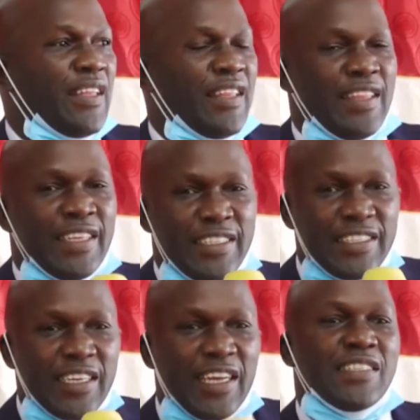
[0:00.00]
the
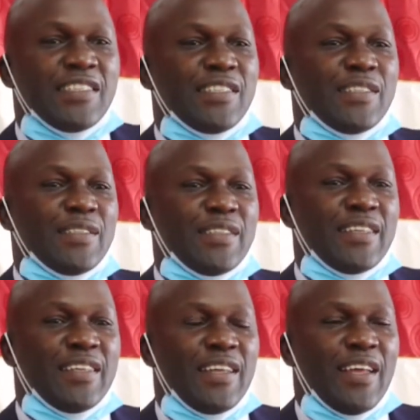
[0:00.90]
teachers,
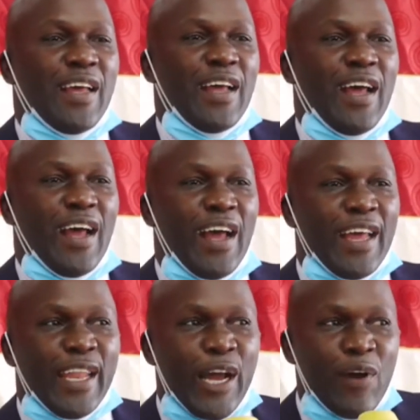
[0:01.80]

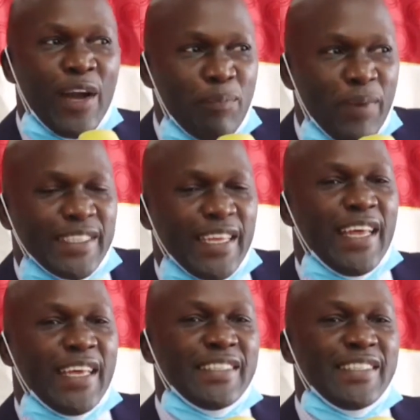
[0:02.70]
and our
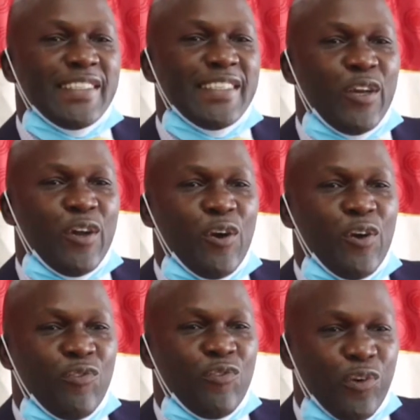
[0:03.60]
ambassadors
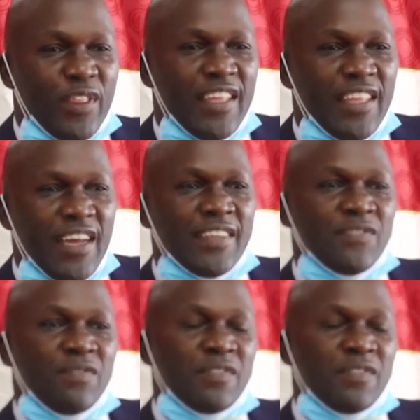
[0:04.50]
for the year